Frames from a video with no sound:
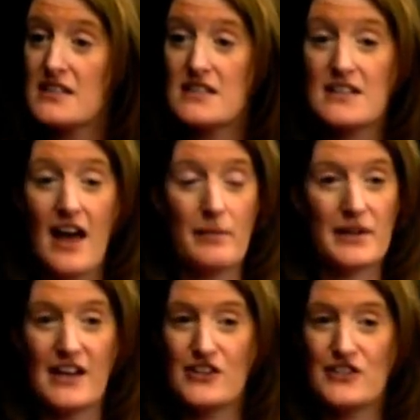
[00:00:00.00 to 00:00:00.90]
It is an
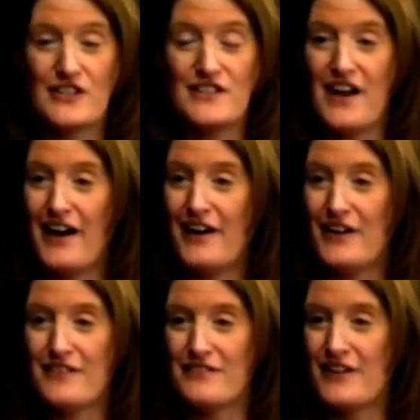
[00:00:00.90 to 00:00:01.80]
application; it's
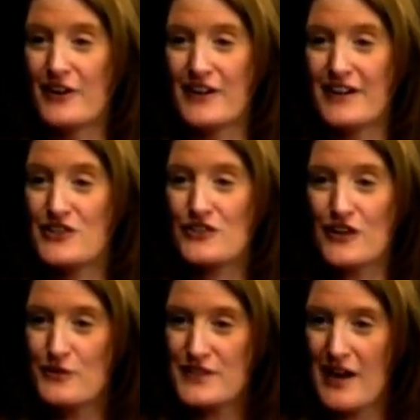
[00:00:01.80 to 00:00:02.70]
not a very
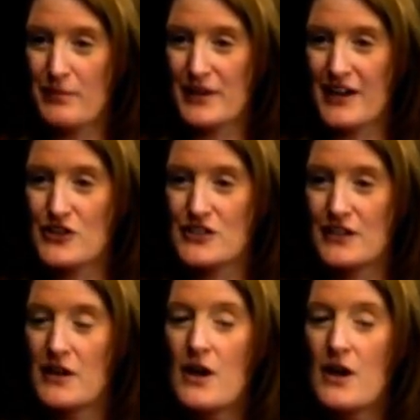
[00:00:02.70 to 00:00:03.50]
strenuous application,